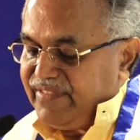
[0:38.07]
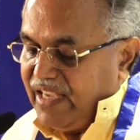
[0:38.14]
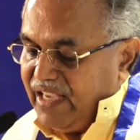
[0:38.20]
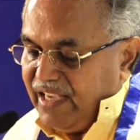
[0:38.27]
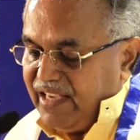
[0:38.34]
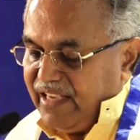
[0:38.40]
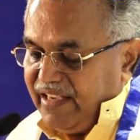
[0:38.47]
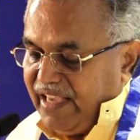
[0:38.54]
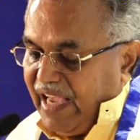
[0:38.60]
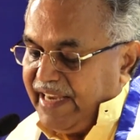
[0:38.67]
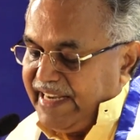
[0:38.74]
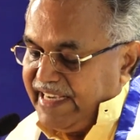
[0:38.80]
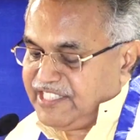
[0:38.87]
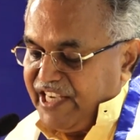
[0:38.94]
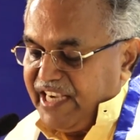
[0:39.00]

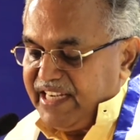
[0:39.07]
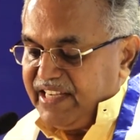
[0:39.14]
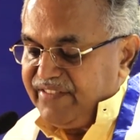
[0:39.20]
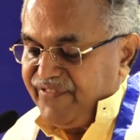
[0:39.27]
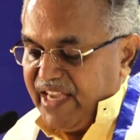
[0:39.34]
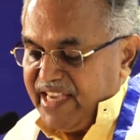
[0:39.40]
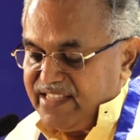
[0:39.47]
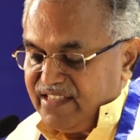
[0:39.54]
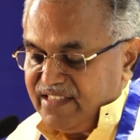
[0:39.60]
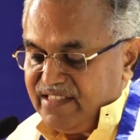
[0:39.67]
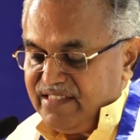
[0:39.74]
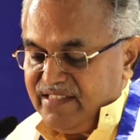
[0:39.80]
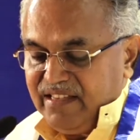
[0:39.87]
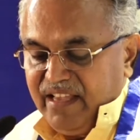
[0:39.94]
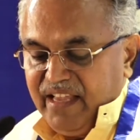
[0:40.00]
and exciting
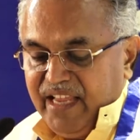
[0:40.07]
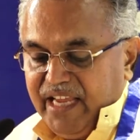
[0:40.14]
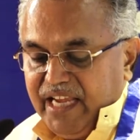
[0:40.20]
phases,